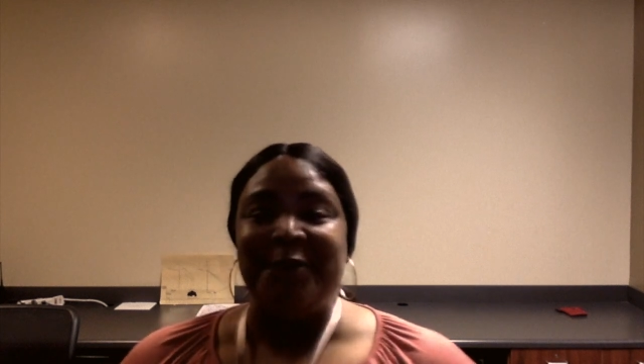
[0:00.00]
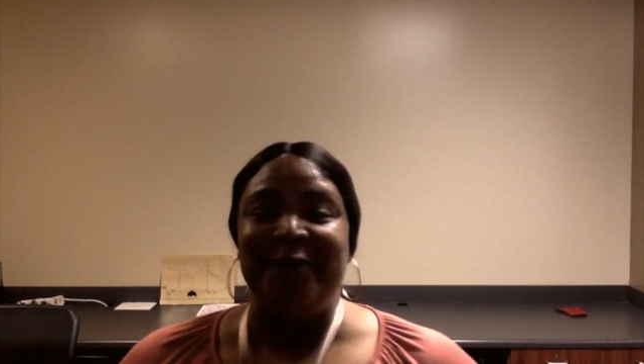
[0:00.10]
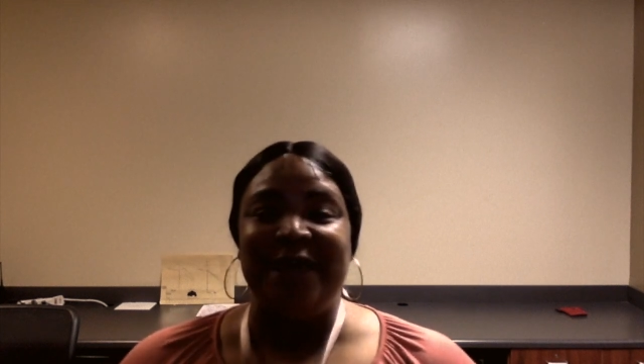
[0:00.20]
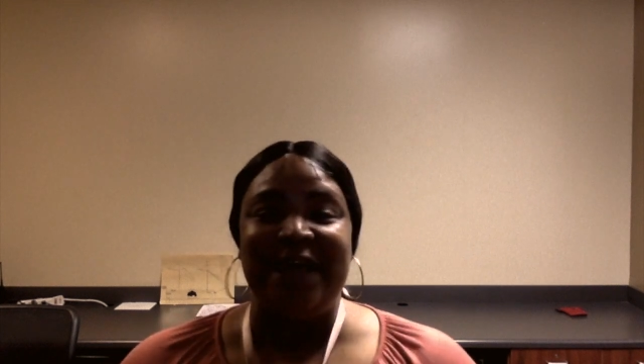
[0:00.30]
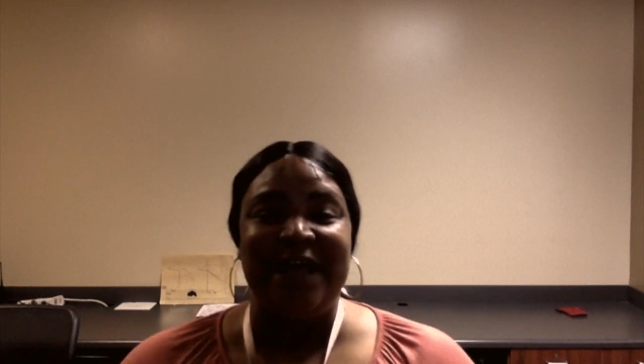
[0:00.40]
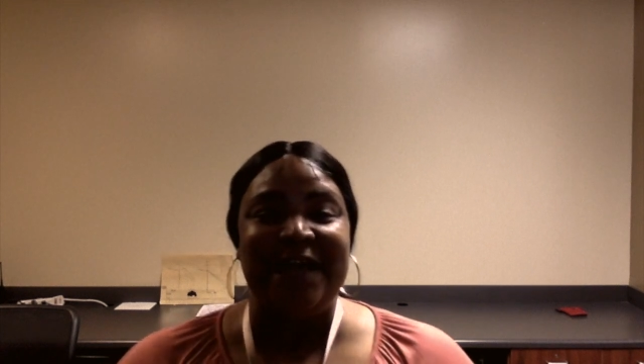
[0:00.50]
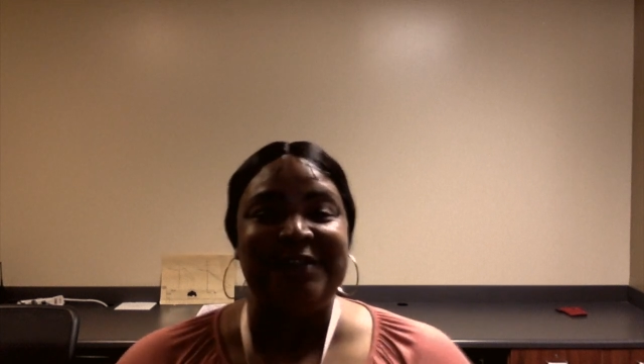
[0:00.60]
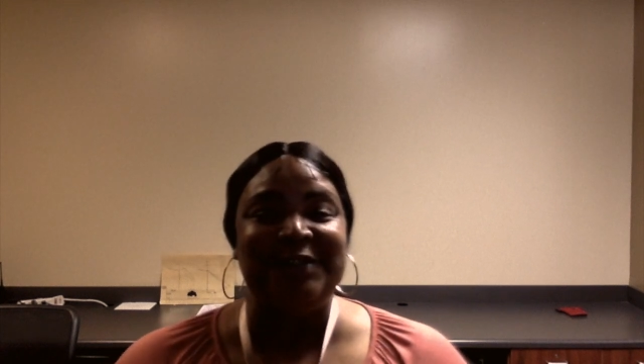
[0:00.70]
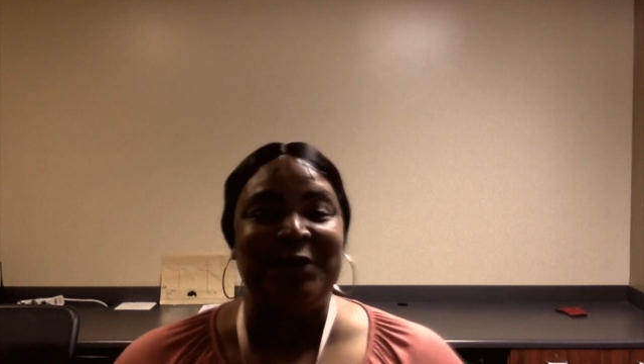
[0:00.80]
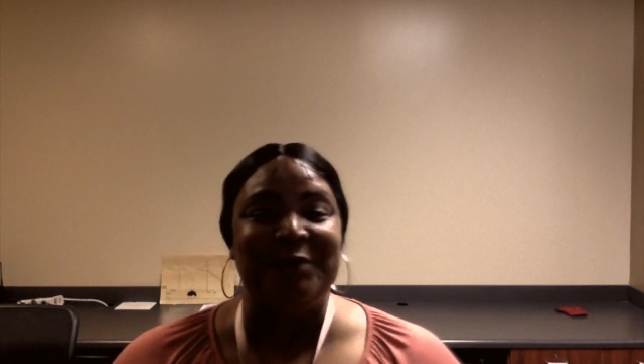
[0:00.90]

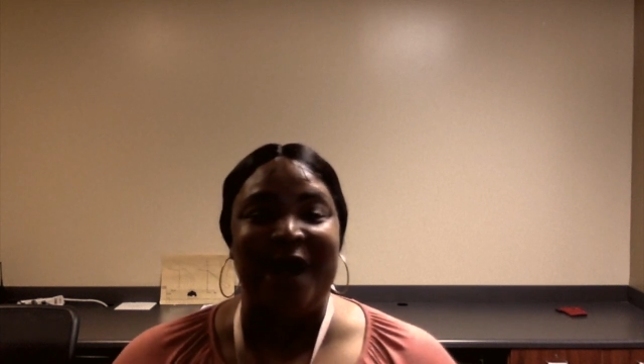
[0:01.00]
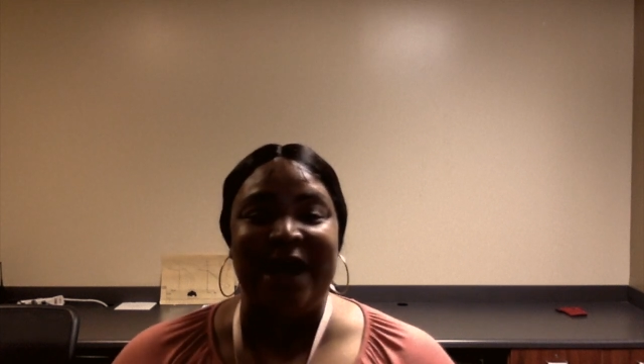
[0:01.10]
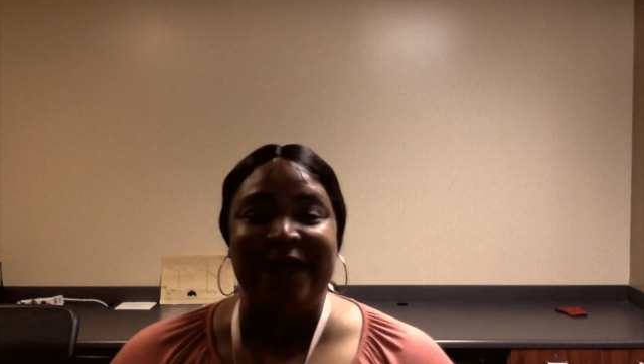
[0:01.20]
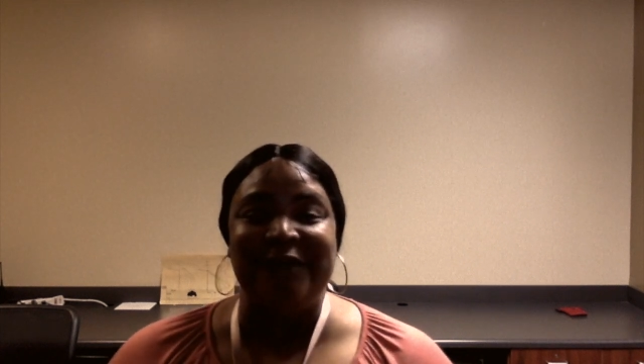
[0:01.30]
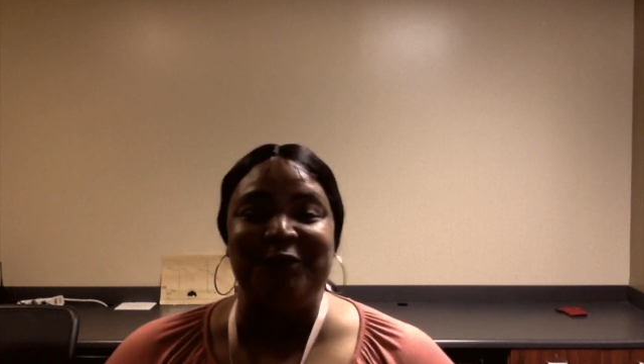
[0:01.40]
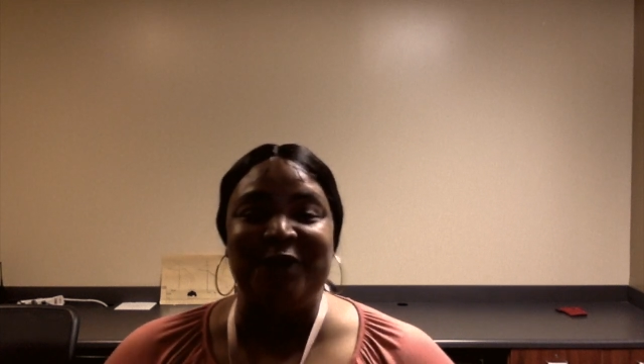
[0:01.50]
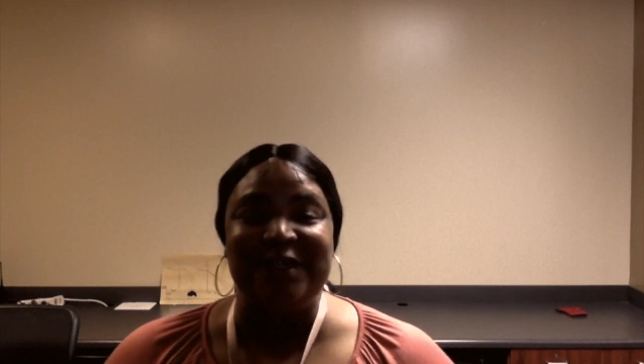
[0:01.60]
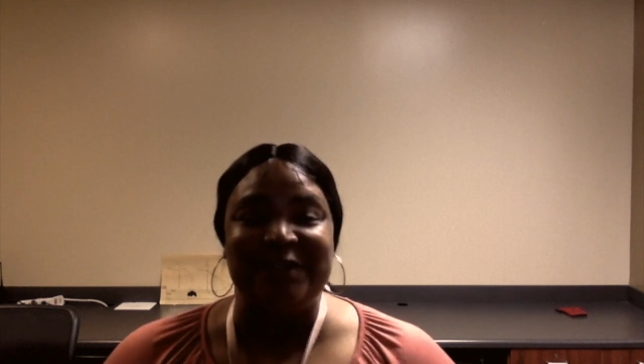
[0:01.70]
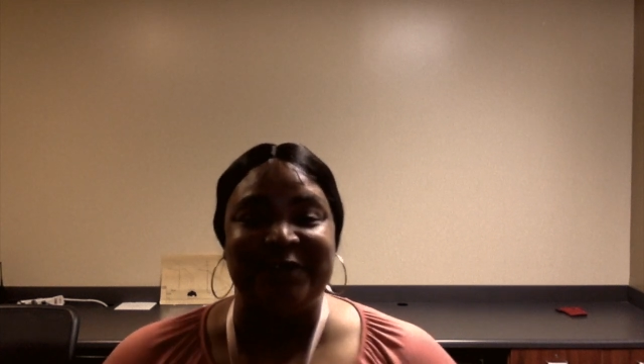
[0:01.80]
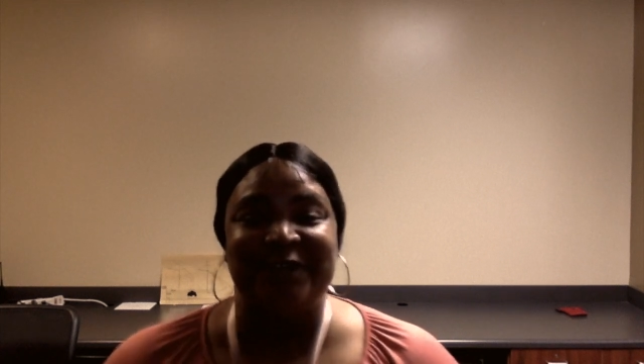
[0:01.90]
because your mind
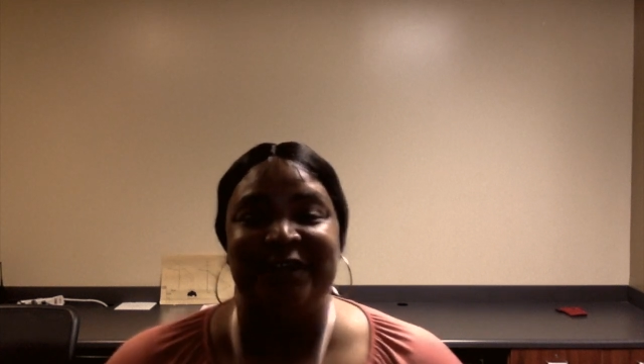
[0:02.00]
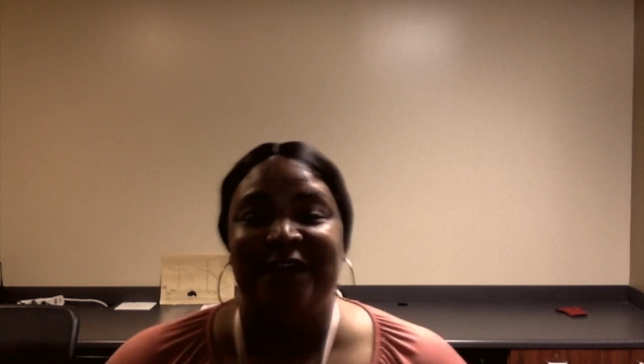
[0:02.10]
wandered.